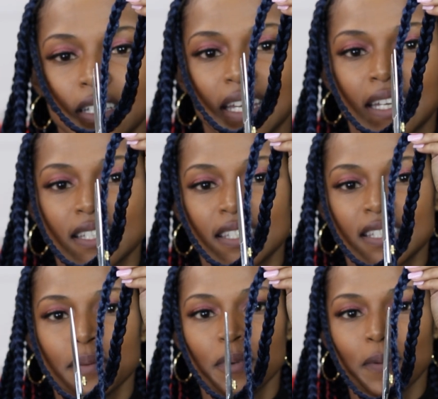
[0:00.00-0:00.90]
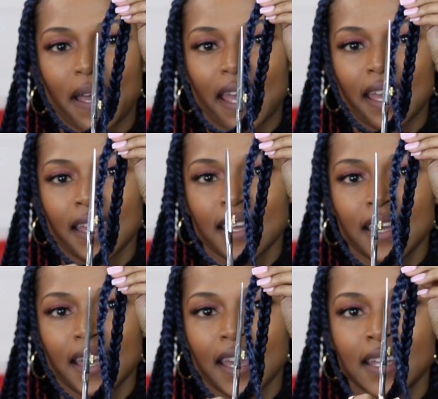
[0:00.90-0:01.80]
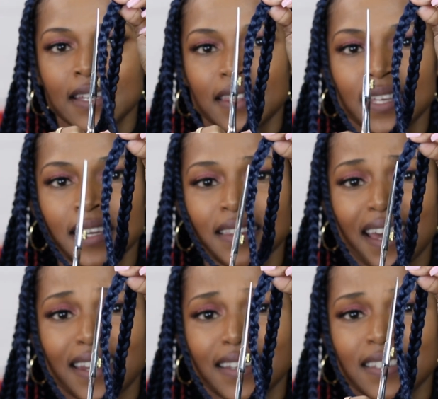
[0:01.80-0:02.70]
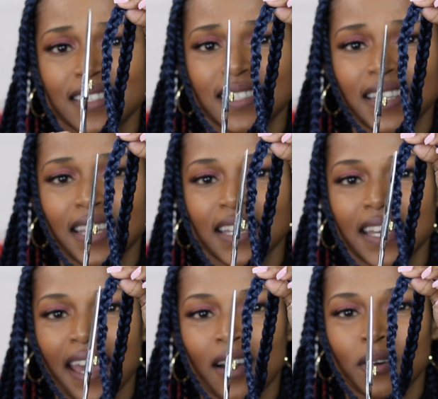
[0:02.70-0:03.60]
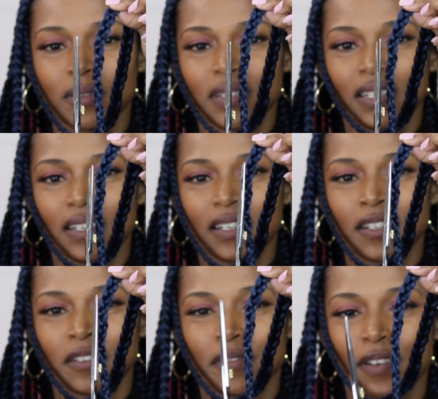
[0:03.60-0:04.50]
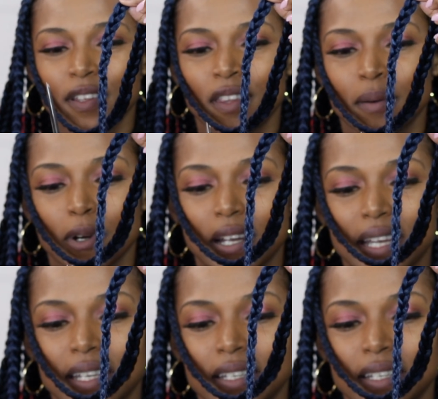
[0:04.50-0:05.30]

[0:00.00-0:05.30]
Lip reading: and snip away anything that is sticking out of the braid.